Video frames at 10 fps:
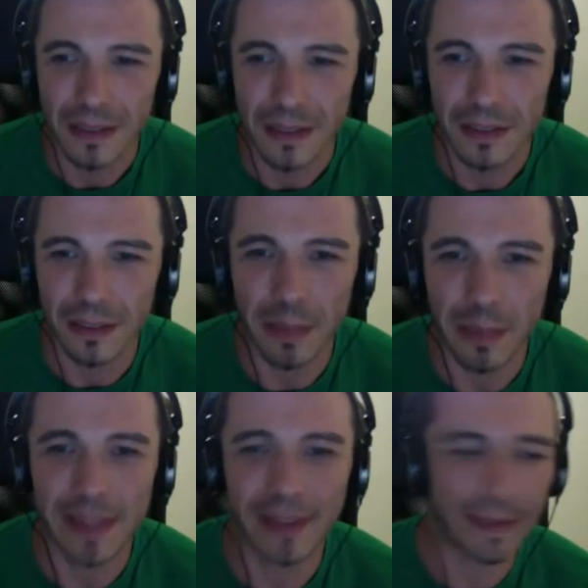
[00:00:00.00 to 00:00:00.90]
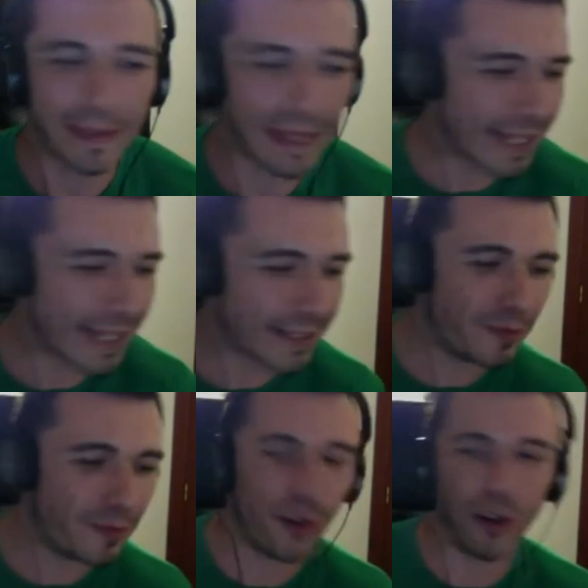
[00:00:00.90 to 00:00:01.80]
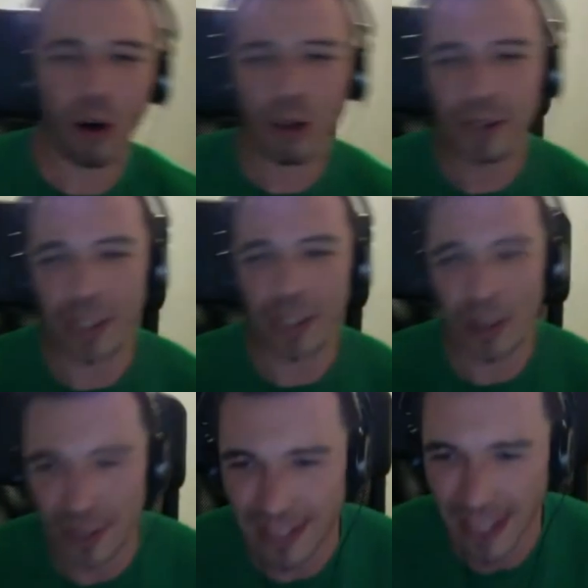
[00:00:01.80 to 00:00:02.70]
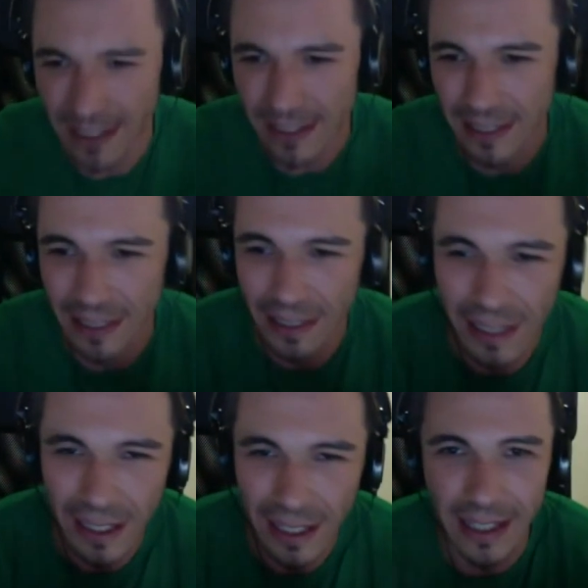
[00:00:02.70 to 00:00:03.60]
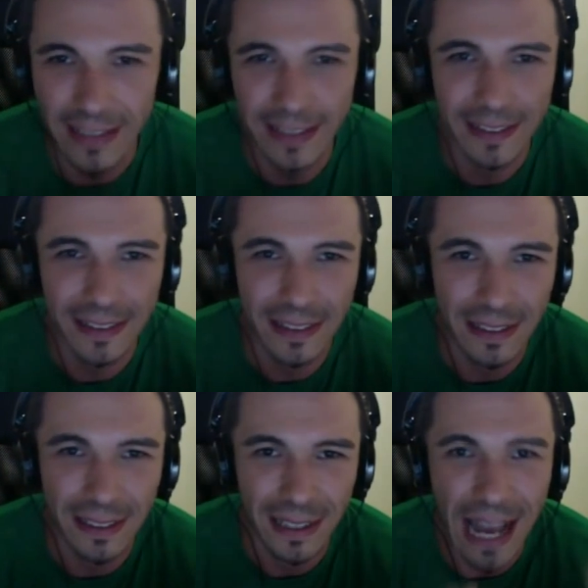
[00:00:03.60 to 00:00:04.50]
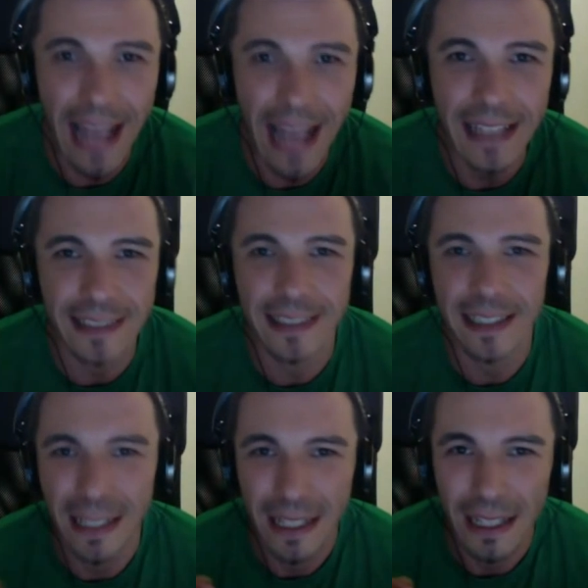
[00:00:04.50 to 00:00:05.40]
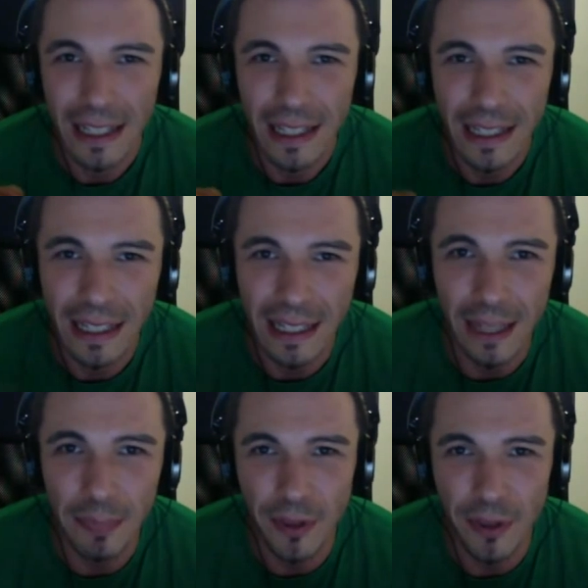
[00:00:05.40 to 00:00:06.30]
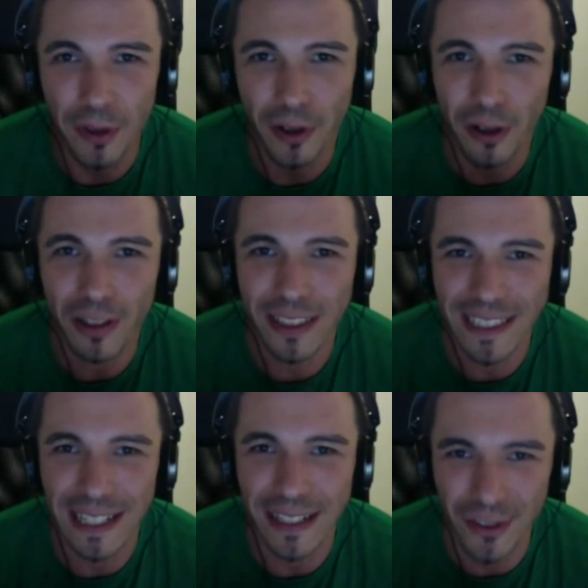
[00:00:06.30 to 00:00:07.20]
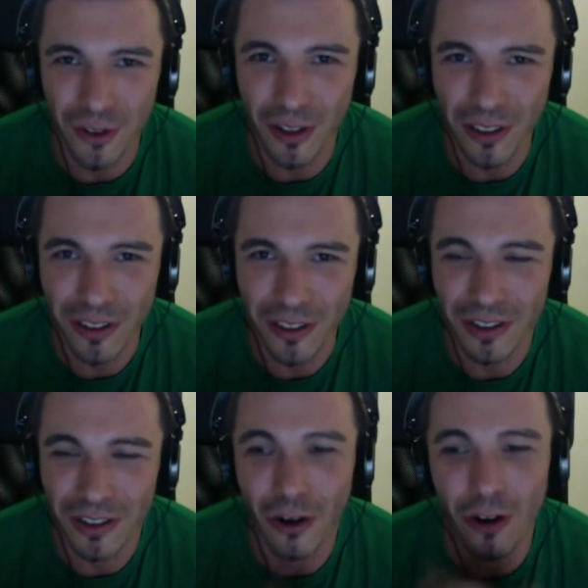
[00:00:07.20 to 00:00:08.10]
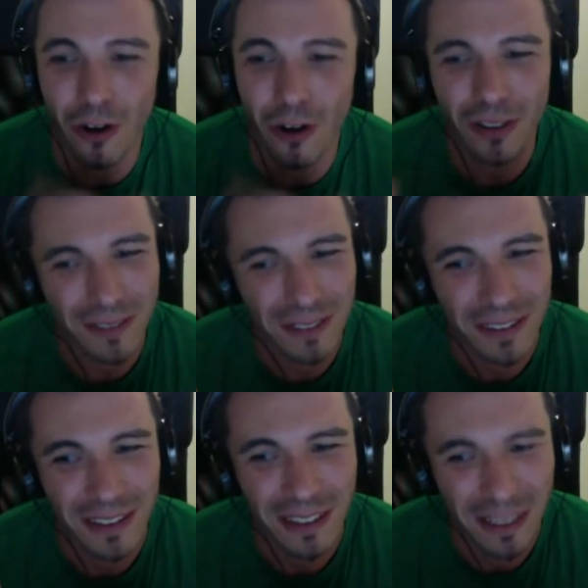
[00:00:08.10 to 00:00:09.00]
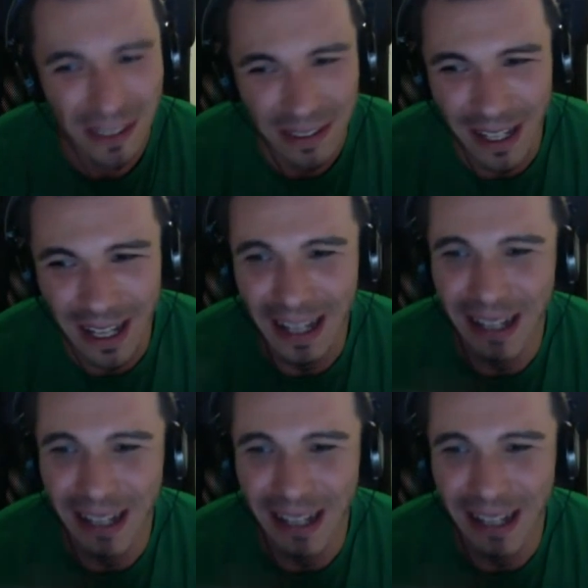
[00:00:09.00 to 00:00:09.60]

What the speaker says: maybe the lesson for all the other scenes is, guys, keep your local scene strong, or the